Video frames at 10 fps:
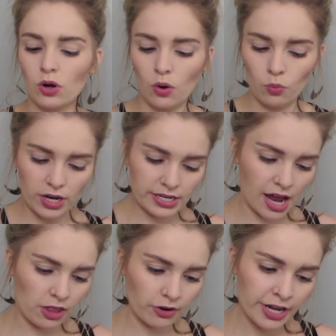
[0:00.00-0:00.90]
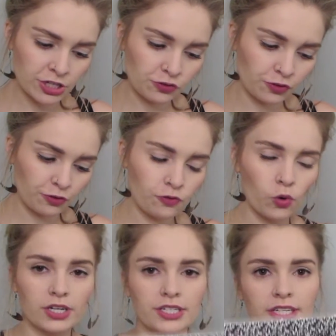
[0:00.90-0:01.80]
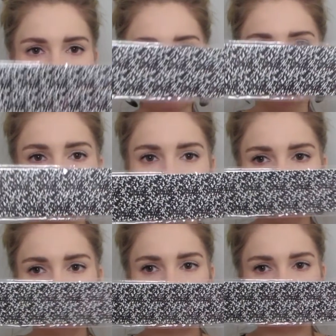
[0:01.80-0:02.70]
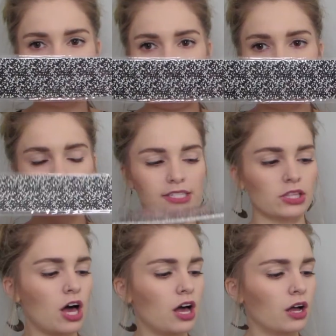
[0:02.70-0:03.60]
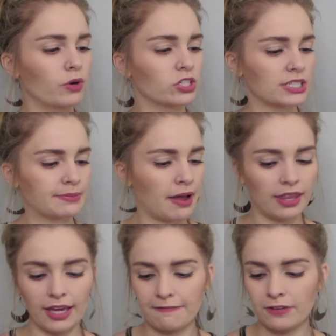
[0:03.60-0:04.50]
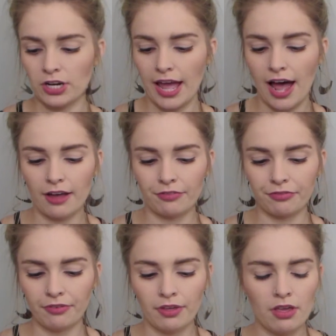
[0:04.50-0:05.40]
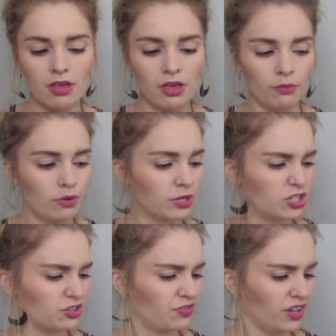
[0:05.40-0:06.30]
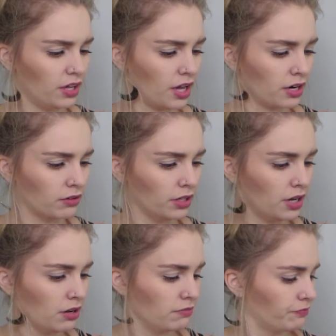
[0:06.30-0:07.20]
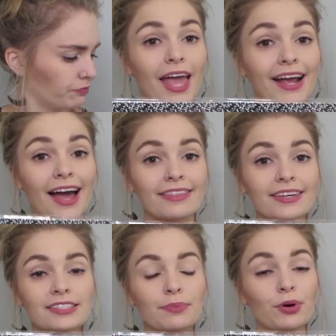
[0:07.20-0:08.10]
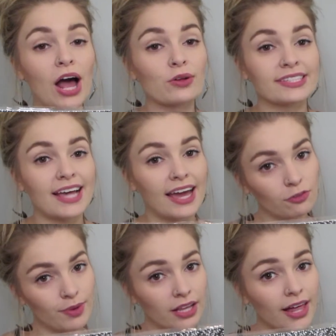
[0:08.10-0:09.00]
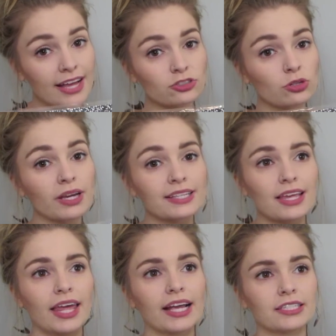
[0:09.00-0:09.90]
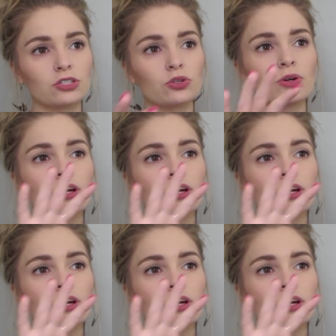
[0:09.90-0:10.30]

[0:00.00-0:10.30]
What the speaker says: $1 each for 14 strips about this long, which is probably like 1.5 feet, maybe 2 feet, I don't really know. I got these to put outside of my classroom because I like to